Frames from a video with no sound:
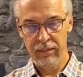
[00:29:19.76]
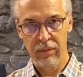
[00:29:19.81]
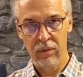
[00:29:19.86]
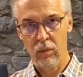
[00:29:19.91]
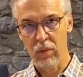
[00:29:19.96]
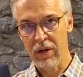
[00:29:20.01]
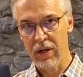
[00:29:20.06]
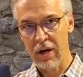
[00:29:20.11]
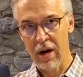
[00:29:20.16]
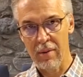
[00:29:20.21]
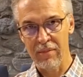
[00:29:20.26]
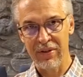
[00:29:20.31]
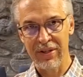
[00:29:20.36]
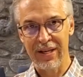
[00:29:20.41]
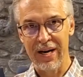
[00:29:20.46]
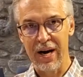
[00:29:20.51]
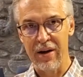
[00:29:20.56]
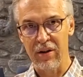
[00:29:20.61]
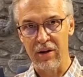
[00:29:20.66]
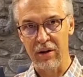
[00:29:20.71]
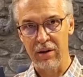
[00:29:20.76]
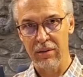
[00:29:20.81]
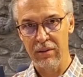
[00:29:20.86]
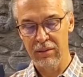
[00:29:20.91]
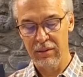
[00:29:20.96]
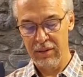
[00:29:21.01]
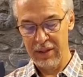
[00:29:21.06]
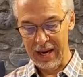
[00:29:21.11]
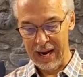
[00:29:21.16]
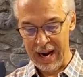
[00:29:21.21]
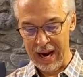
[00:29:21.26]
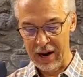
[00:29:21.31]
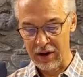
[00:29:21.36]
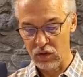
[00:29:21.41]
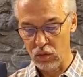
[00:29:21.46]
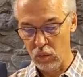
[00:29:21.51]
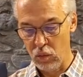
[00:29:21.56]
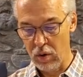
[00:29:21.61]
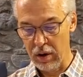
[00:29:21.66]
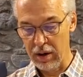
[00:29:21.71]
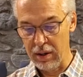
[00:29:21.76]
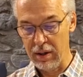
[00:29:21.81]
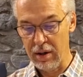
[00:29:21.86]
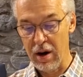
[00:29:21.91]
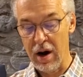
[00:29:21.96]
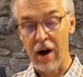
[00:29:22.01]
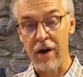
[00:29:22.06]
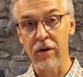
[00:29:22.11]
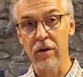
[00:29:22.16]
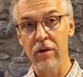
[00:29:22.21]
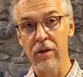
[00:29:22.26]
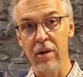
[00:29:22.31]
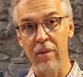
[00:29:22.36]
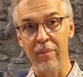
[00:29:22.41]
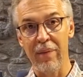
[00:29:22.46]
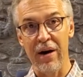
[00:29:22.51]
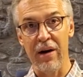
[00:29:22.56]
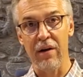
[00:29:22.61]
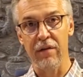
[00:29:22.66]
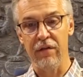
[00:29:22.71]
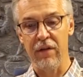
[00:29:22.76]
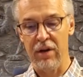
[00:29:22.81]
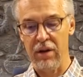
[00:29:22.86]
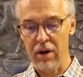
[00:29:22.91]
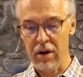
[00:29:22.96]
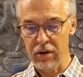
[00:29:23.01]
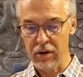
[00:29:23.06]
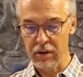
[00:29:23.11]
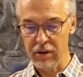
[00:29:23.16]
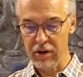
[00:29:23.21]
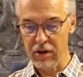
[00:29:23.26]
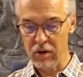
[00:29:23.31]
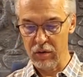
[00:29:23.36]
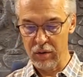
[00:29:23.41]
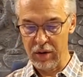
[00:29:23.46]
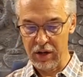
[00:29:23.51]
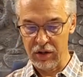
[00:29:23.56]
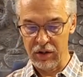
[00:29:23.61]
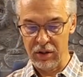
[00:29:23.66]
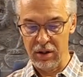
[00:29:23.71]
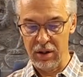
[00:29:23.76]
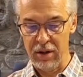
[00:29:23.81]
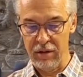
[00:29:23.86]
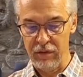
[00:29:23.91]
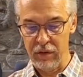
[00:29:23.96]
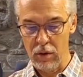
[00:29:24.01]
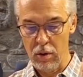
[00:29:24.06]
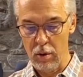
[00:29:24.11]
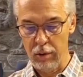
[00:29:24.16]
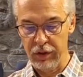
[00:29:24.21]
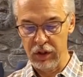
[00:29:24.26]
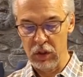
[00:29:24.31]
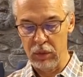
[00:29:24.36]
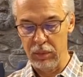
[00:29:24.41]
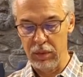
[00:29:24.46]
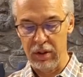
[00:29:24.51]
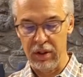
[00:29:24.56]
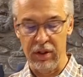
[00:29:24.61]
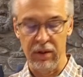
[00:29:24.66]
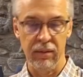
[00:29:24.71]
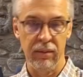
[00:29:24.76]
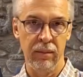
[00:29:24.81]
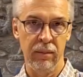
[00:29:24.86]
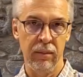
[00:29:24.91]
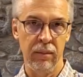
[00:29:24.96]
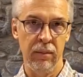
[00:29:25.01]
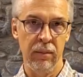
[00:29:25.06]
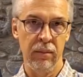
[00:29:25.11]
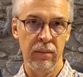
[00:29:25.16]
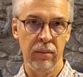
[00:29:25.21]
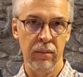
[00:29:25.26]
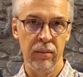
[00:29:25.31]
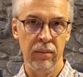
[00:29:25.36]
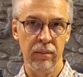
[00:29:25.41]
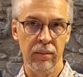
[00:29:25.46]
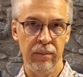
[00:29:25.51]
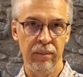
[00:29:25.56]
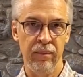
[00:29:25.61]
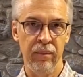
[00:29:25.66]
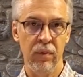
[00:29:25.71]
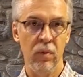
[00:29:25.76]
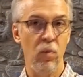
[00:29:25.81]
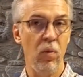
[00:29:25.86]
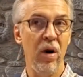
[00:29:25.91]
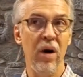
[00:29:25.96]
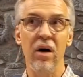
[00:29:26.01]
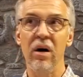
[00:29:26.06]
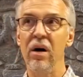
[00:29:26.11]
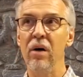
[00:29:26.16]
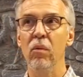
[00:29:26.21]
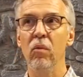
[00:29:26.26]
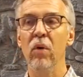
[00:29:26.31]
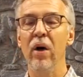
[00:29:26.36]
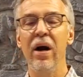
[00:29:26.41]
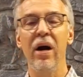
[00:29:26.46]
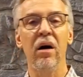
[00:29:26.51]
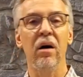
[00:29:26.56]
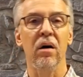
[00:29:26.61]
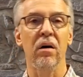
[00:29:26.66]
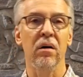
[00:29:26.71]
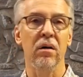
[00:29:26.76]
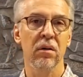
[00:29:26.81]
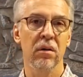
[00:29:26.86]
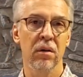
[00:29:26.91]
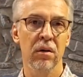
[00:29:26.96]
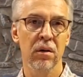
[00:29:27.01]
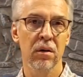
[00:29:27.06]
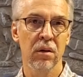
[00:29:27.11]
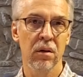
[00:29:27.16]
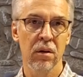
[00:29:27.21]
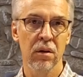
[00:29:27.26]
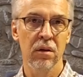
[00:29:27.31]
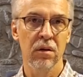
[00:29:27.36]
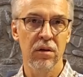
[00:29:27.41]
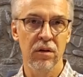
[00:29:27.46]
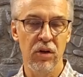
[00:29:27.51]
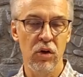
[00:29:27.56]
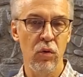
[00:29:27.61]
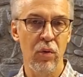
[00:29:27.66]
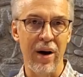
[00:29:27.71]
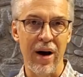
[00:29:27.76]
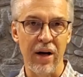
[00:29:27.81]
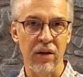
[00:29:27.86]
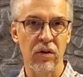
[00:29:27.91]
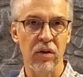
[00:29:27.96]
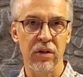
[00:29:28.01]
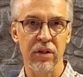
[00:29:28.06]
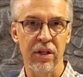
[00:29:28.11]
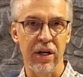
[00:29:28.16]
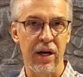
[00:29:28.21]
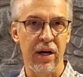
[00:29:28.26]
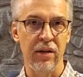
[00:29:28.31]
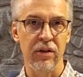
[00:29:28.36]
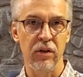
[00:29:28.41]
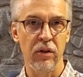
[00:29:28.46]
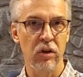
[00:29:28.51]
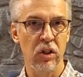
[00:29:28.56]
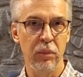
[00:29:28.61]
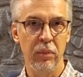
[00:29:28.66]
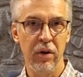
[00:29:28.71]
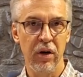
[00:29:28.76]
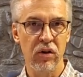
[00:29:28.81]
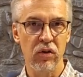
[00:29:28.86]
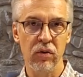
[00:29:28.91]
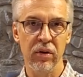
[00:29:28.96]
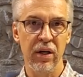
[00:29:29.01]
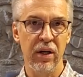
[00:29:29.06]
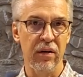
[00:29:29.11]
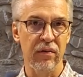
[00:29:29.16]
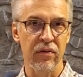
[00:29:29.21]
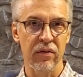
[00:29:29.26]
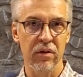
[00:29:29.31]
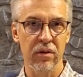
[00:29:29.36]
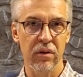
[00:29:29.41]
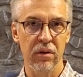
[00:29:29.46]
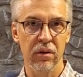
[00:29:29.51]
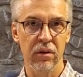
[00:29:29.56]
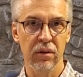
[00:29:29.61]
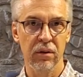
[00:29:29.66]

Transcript: we come together as one, under the benefit, under the direction of the Holy Spirit. Where, where do you exercise your spiritual gifts?